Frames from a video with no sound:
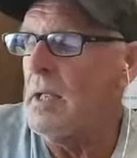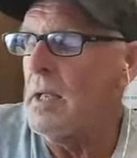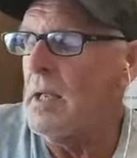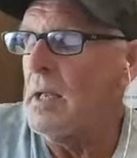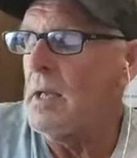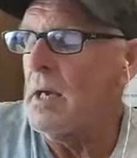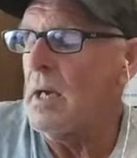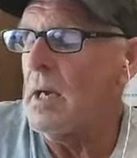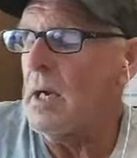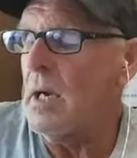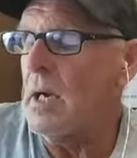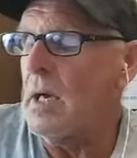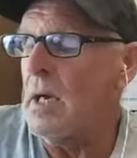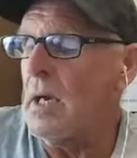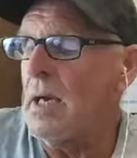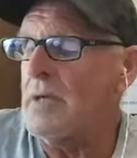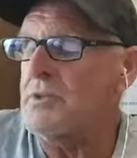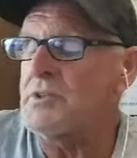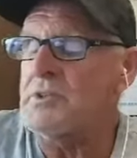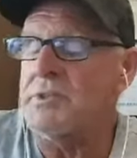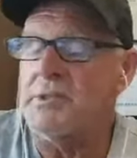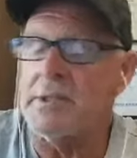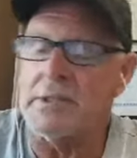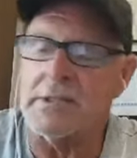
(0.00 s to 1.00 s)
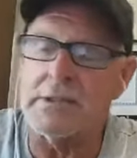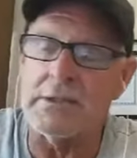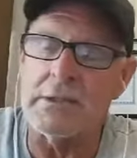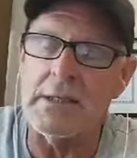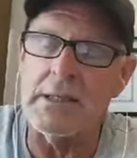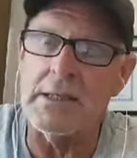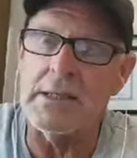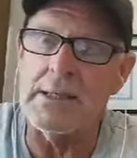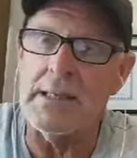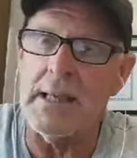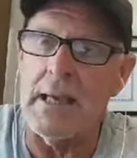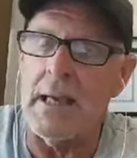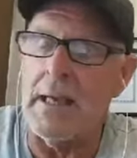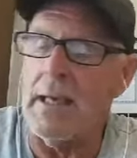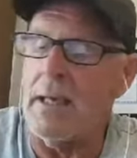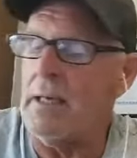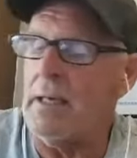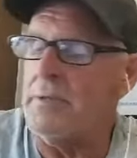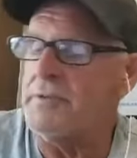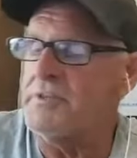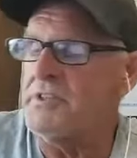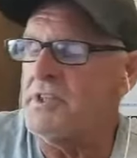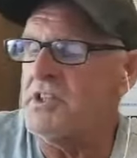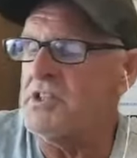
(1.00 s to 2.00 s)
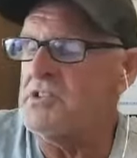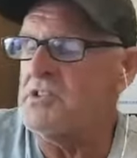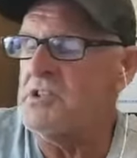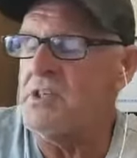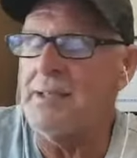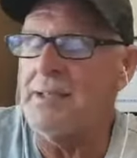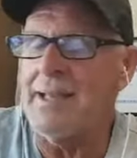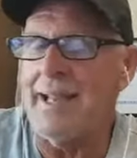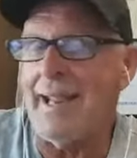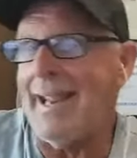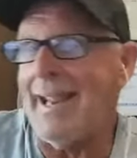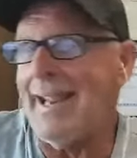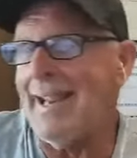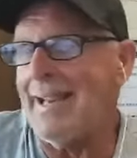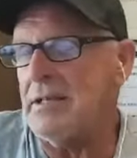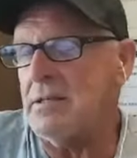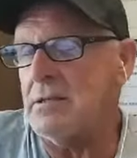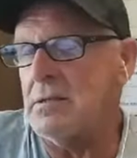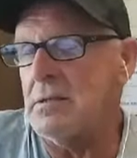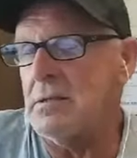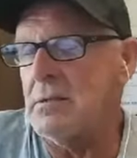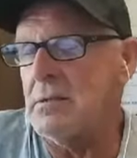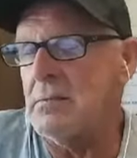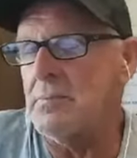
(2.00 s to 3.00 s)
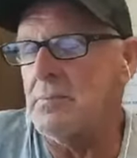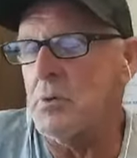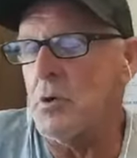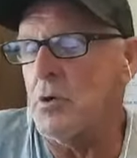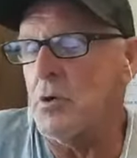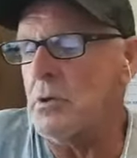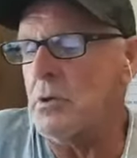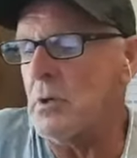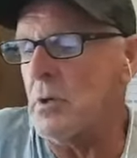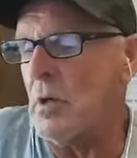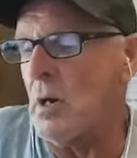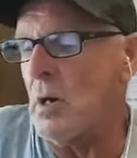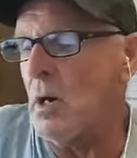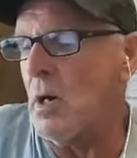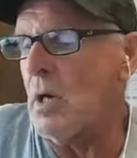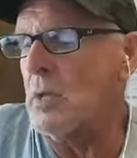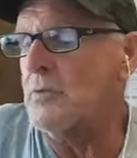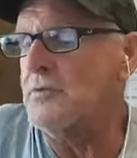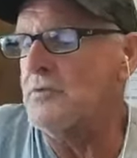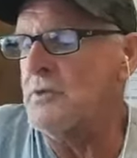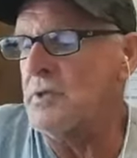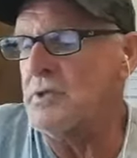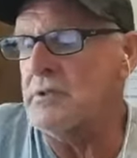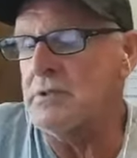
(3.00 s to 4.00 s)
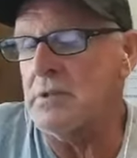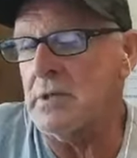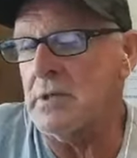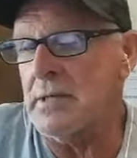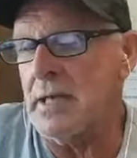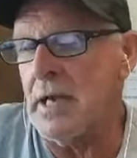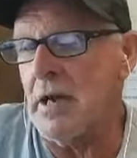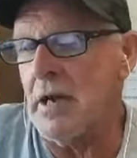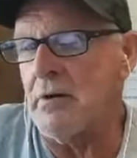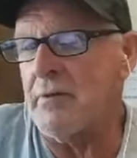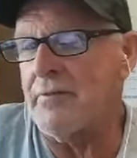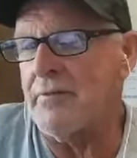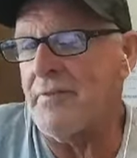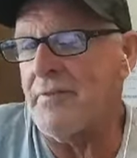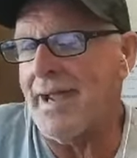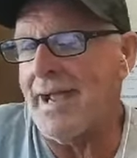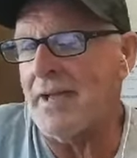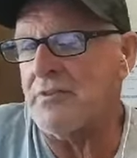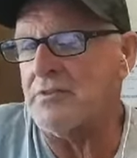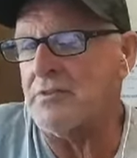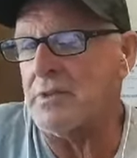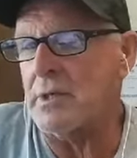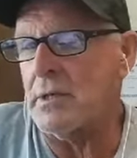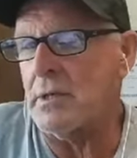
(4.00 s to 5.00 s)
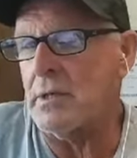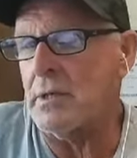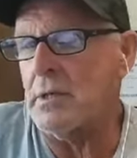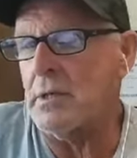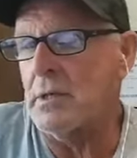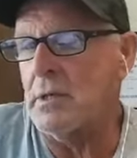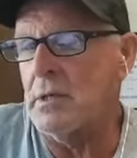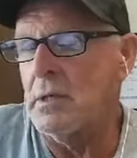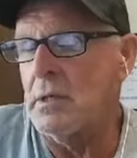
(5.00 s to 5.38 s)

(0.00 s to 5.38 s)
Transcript: a 16-8 protocol, 16-hour fasting,